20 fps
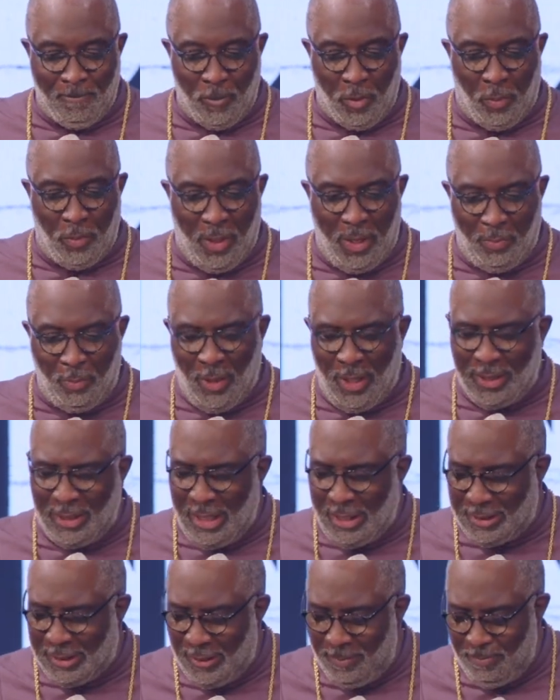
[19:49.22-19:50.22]
What, what
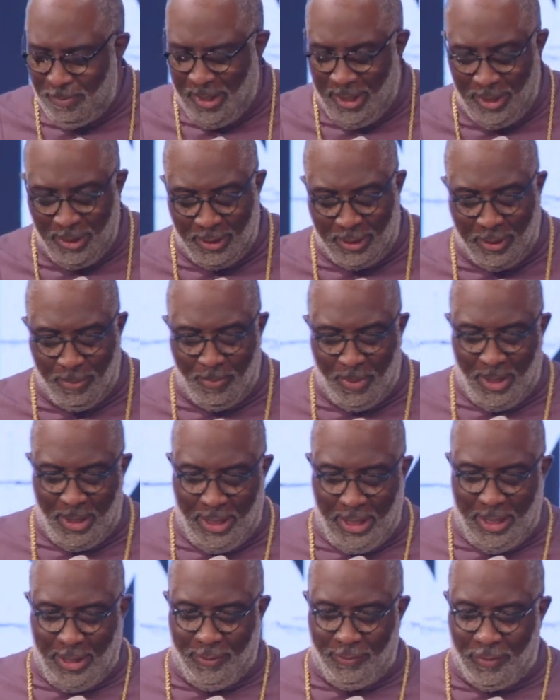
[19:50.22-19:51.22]
does it mean to
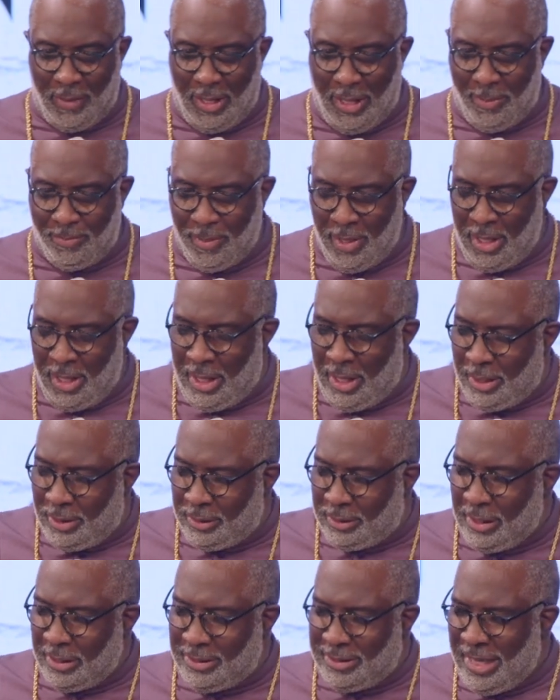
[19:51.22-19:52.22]
believe? Um,
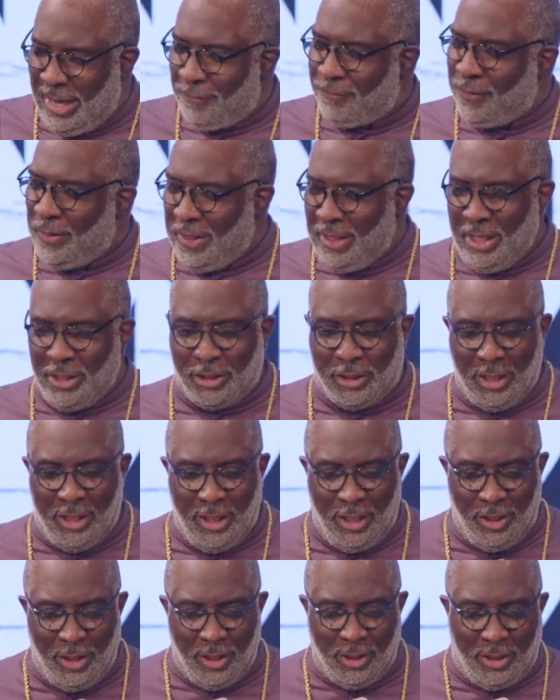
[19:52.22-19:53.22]
The definition
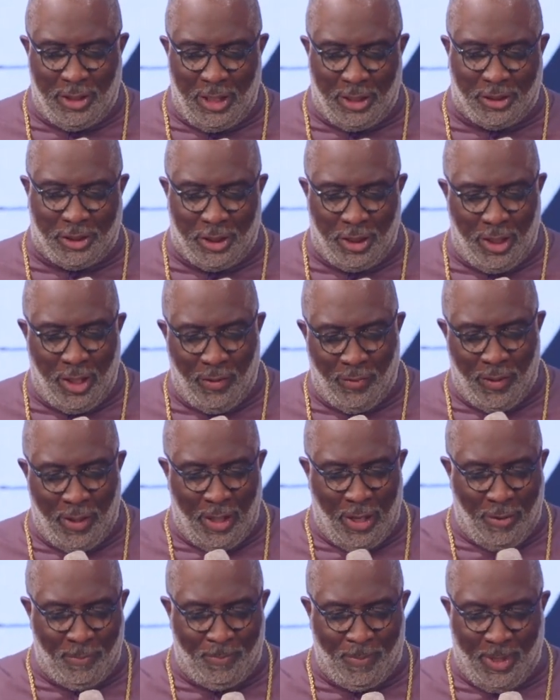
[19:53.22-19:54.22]
in the dictionary
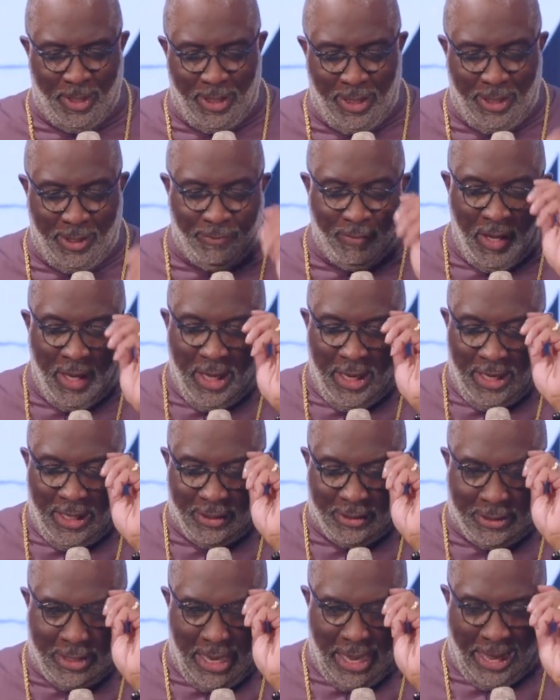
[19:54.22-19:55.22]
of believe
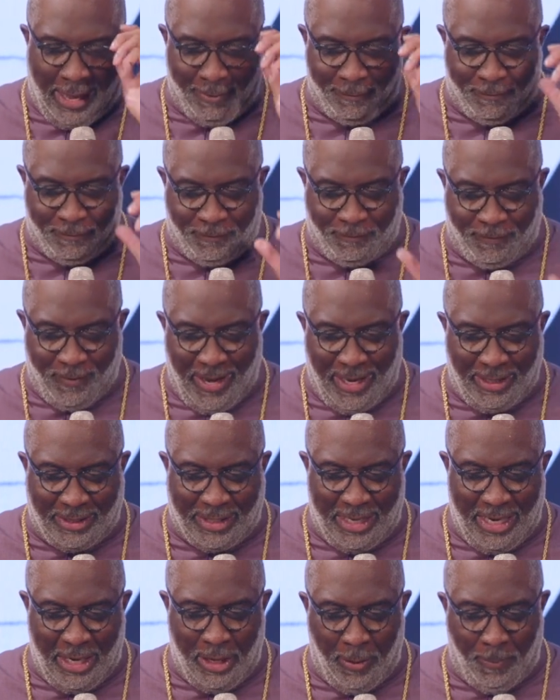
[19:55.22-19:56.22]
is to have
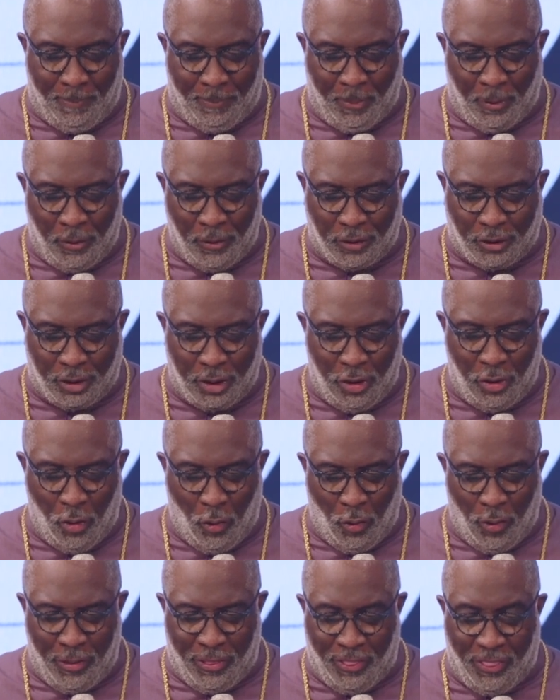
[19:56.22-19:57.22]
faith in a person
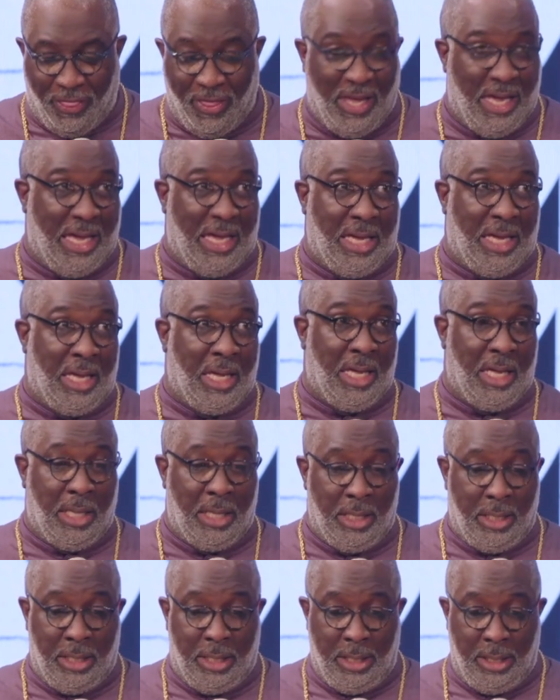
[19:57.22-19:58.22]
or thing,
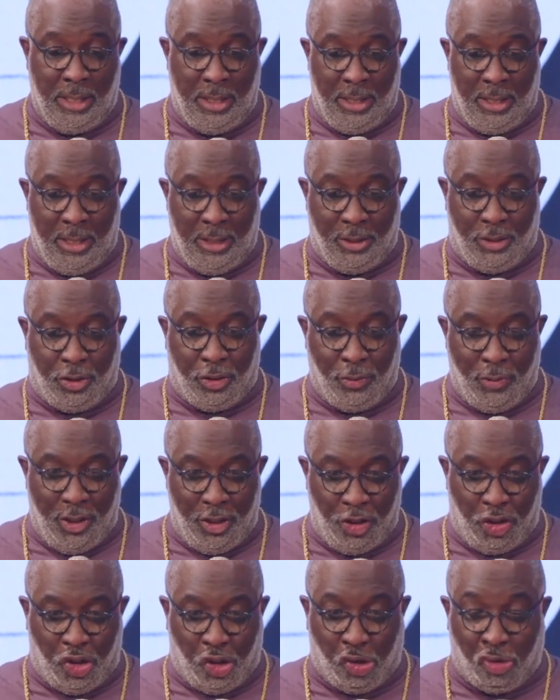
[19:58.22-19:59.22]
to
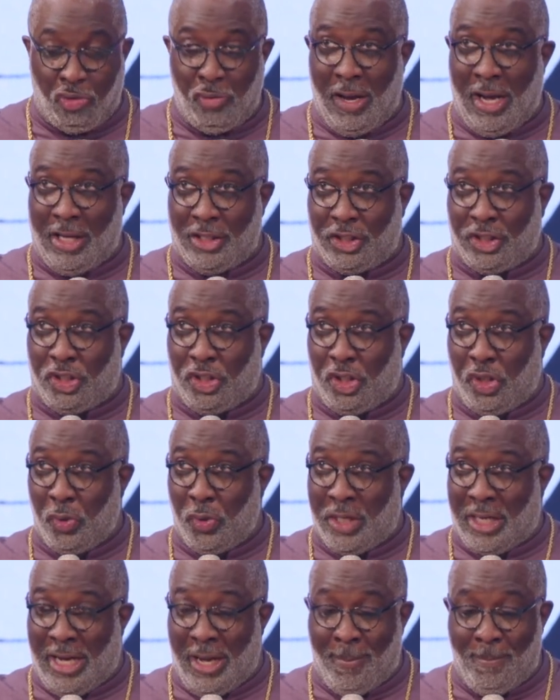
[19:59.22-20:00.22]
entrust, to
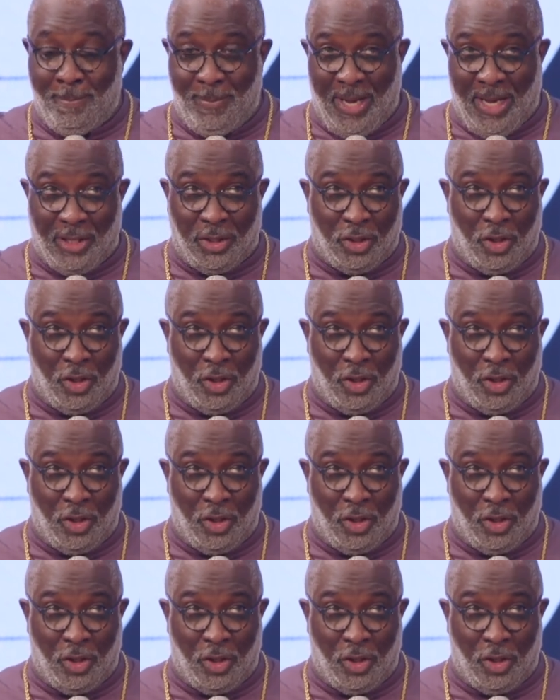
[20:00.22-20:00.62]
commit.